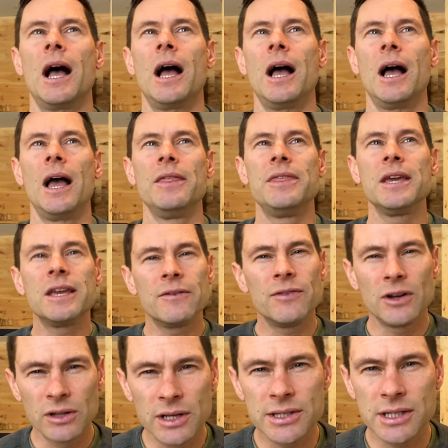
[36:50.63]
I think if
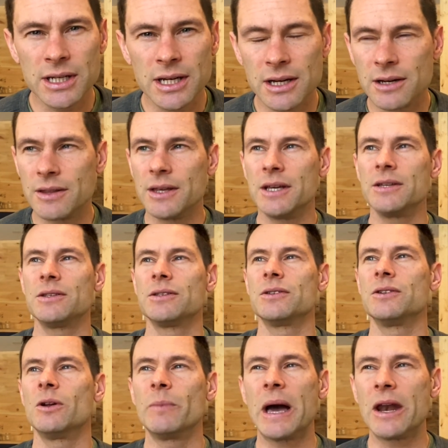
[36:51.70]
you're listening to this,
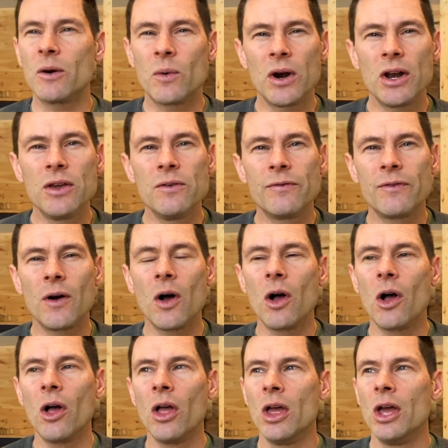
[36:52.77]
no matter where you
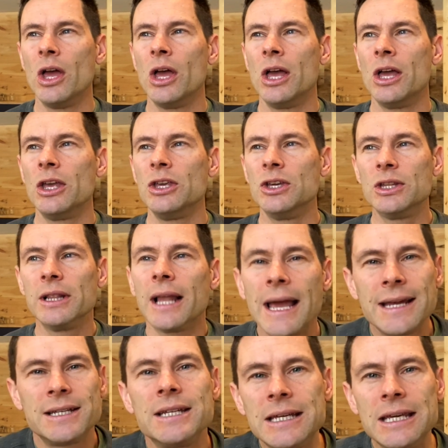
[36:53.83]
fall, you'd
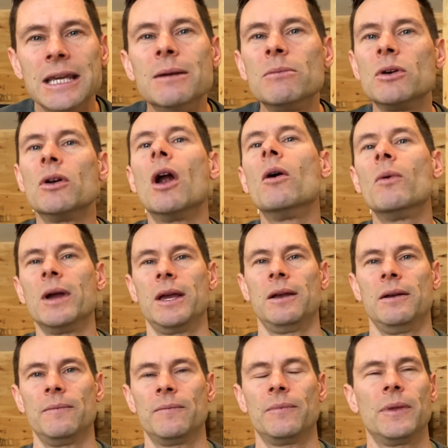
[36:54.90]
like to keep growing.
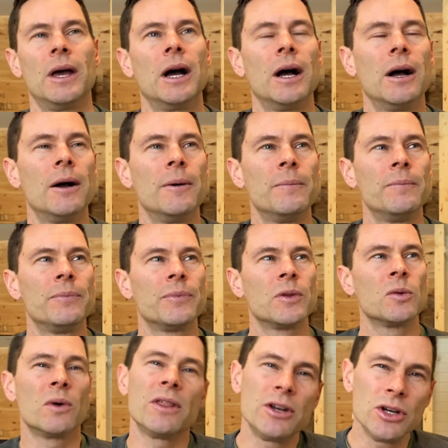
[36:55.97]

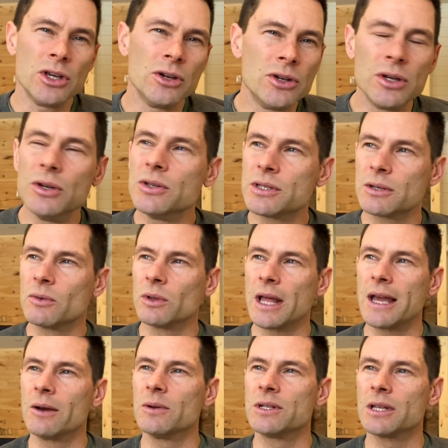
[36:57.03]
Whether you use
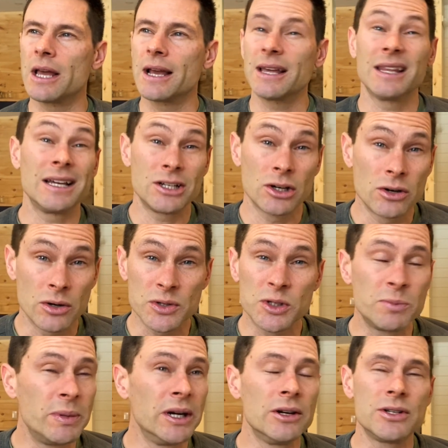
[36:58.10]
language like I'd like to grow
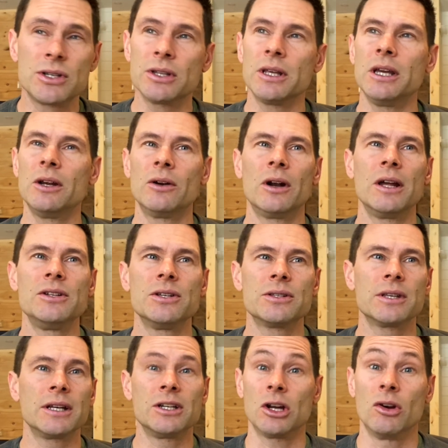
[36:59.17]
spiritually, or I'd just
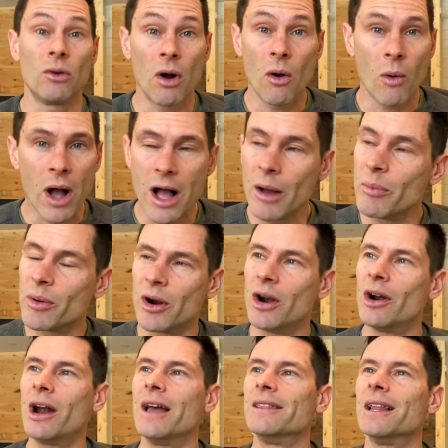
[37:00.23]
like to grow up,
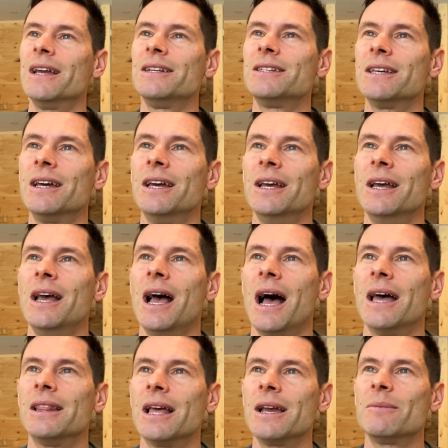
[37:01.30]
or I'd
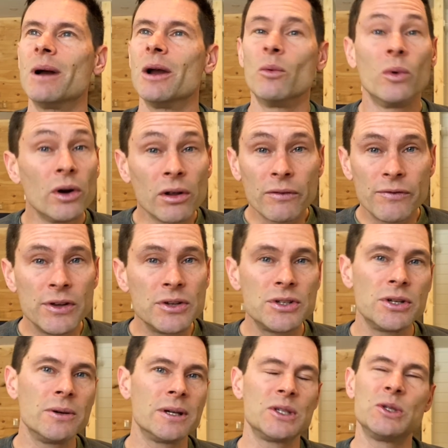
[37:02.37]
like my worldview
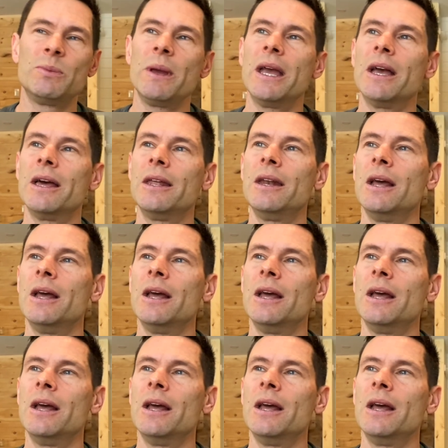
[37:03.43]
to expand.